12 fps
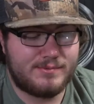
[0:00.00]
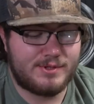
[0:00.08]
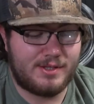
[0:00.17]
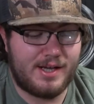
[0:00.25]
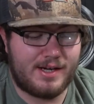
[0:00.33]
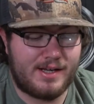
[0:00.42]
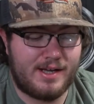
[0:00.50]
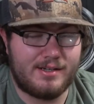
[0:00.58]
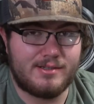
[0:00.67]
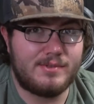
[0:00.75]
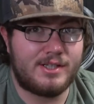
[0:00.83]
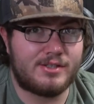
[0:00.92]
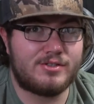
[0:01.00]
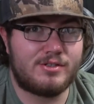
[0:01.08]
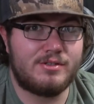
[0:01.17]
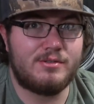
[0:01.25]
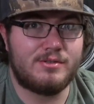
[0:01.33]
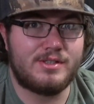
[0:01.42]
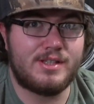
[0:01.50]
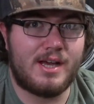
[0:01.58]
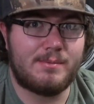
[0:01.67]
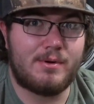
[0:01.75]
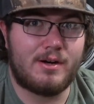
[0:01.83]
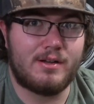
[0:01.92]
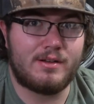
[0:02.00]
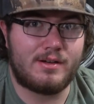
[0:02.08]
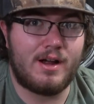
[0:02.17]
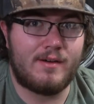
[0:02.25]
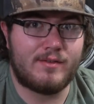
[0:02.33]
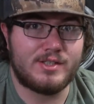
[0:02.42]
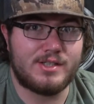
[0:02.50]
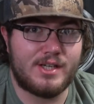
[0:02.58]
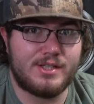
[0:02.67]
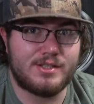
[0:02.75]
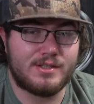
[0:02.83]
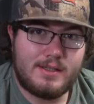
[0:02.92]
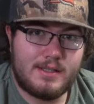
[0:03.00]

So that kind of excludes that part of the conversation.